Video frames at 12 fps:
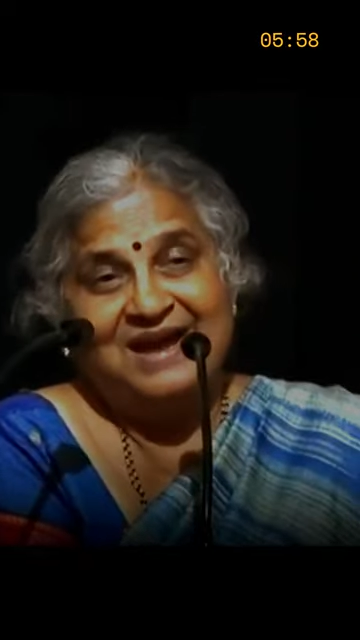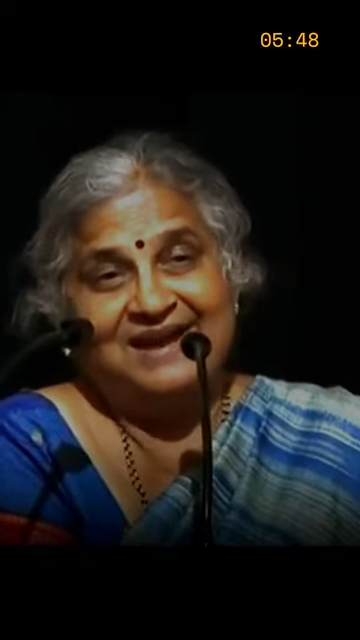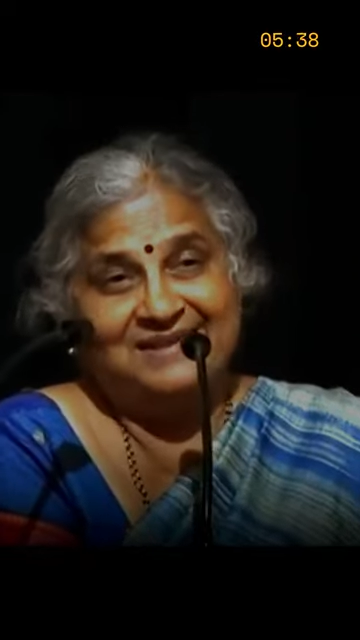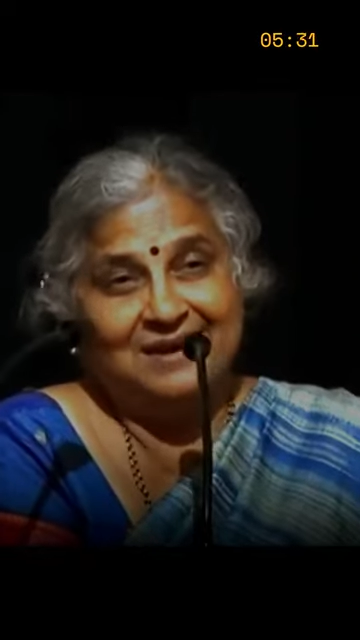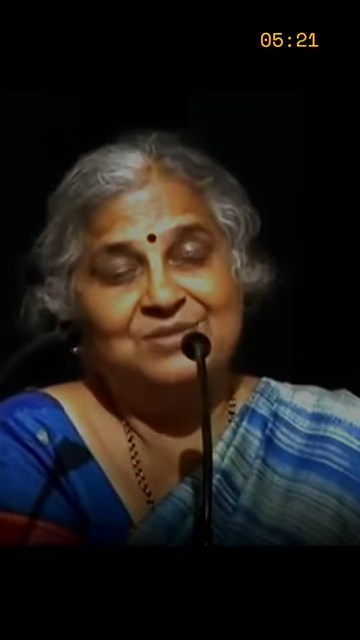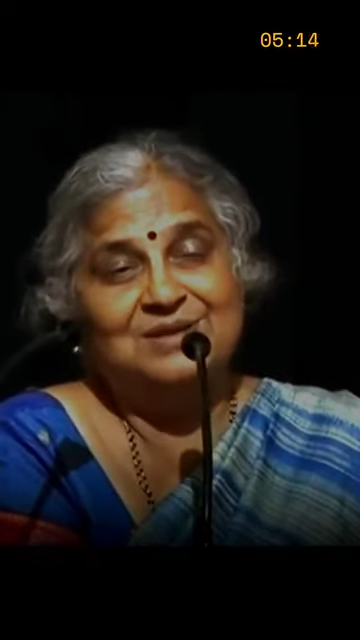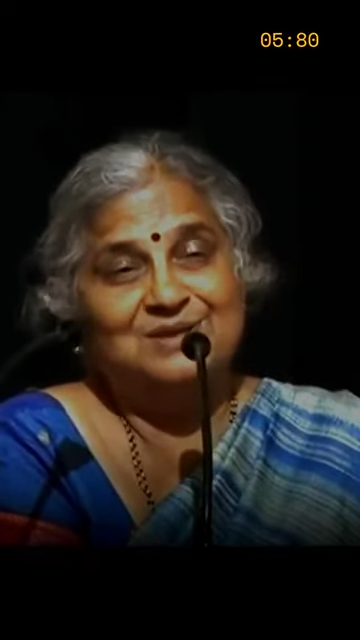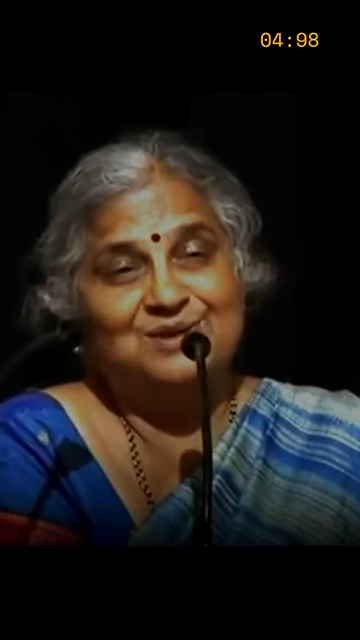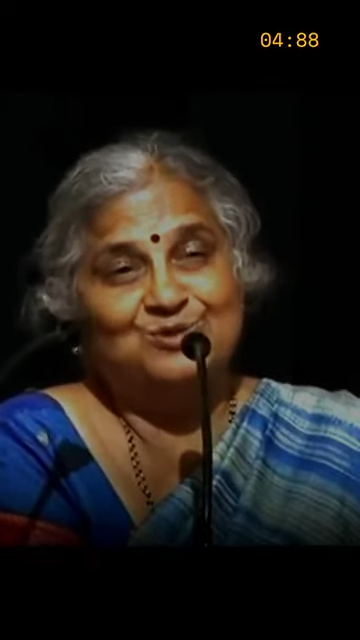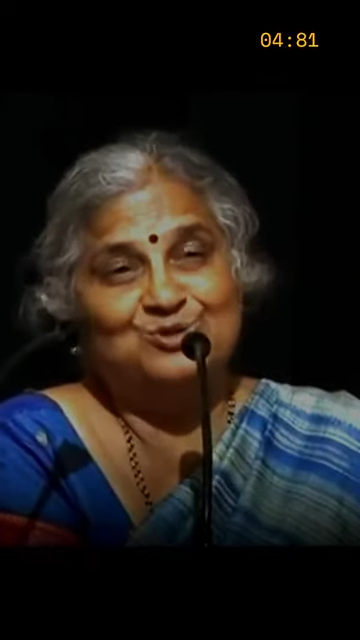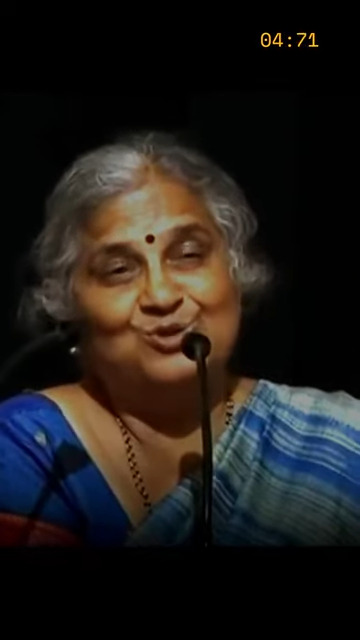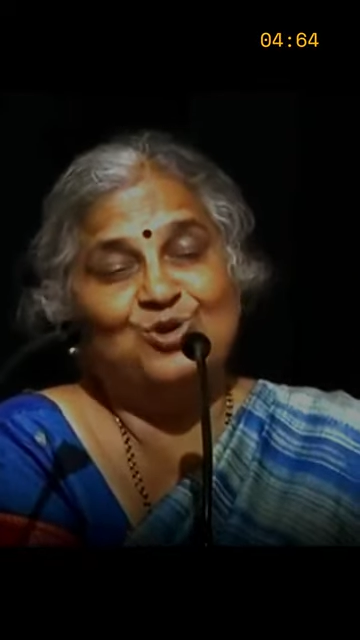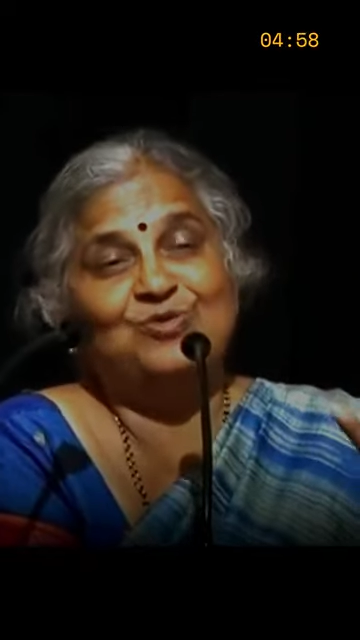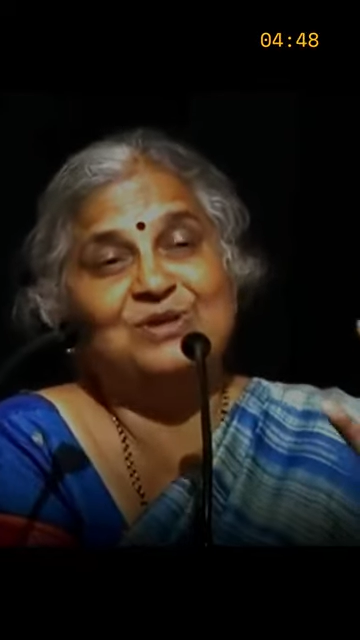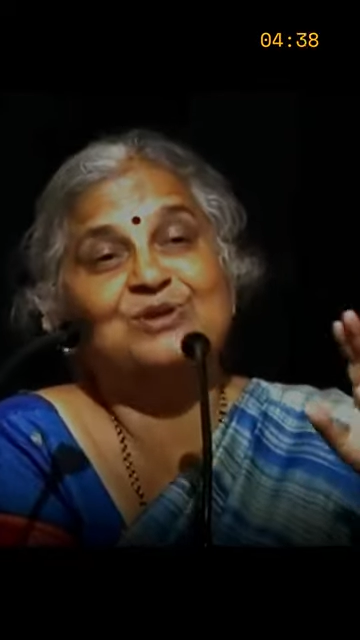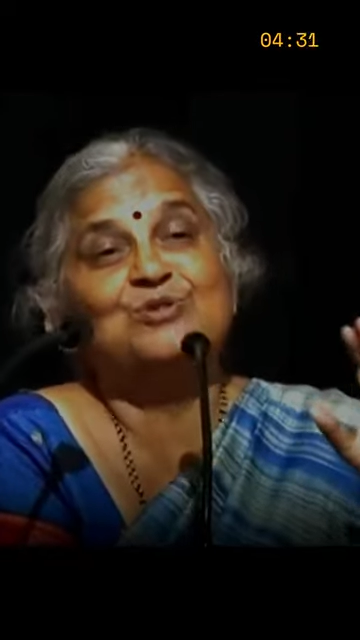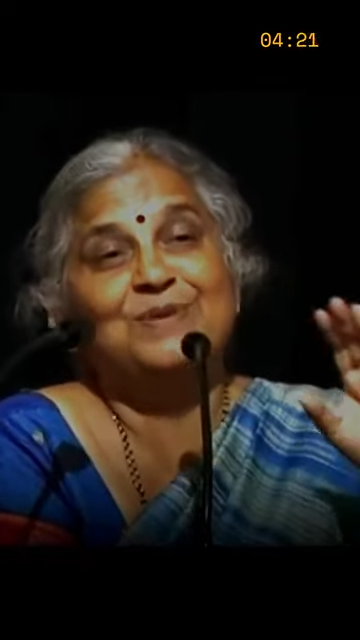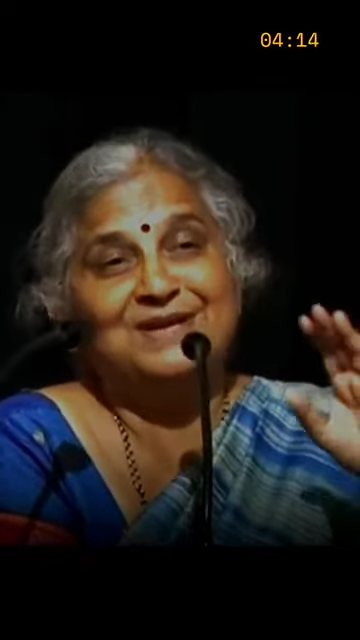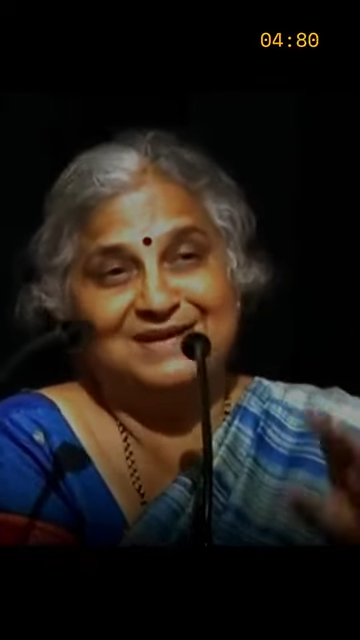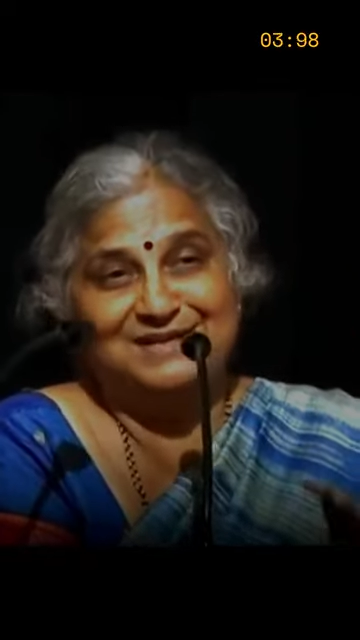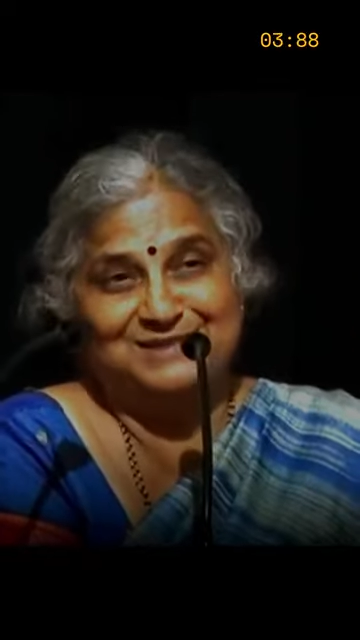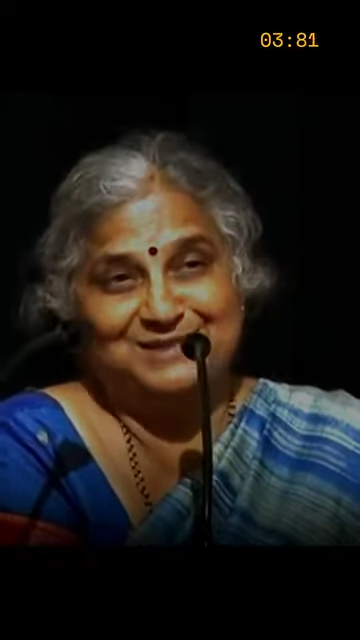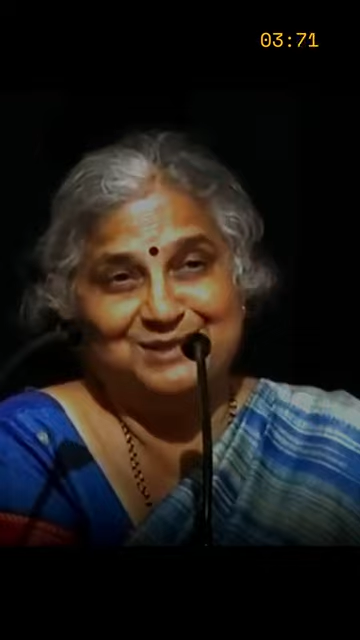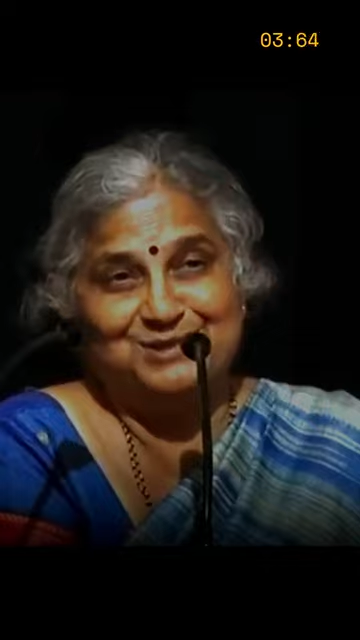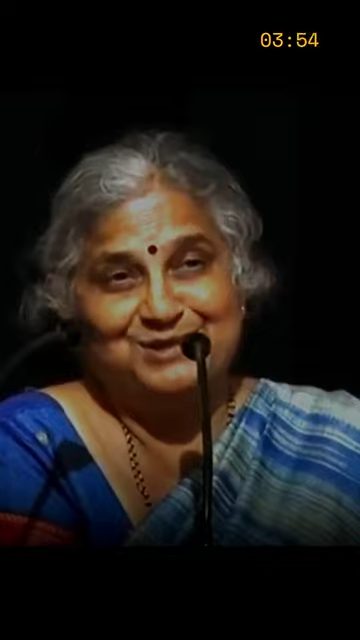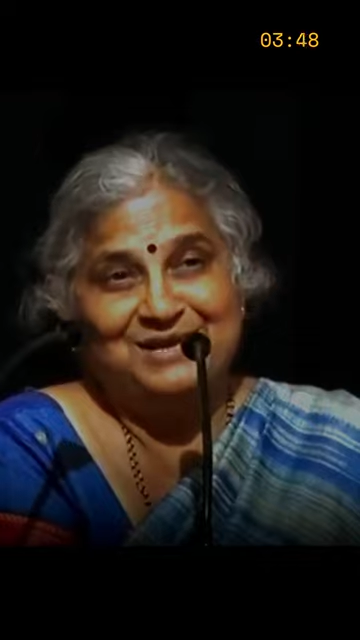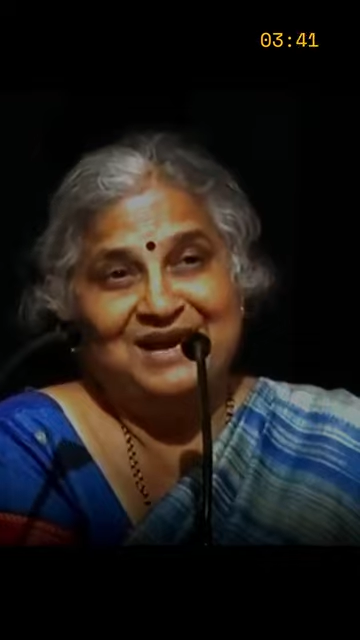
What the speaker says: And that's the reason we should always respect teachers.